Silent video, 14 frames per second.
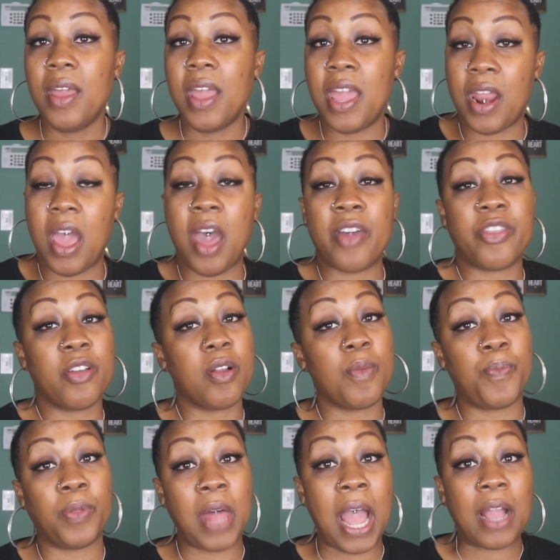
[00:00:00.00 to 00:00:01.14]
and
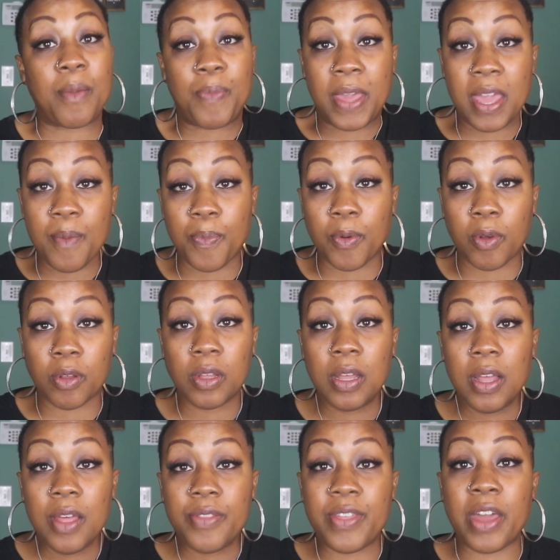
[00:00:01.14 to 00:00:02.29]
other black
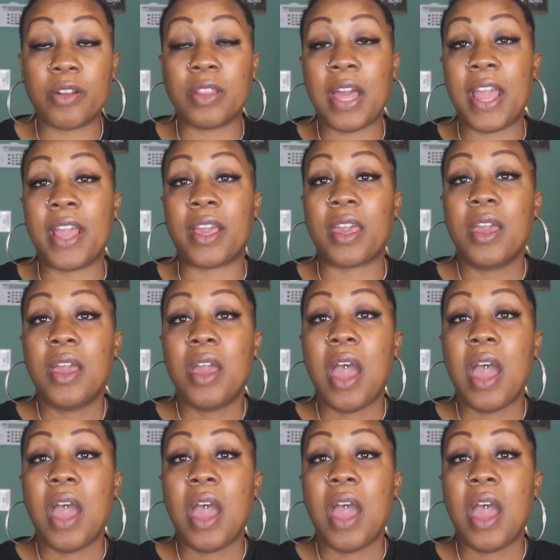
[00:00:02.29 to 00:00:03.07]
people that are like,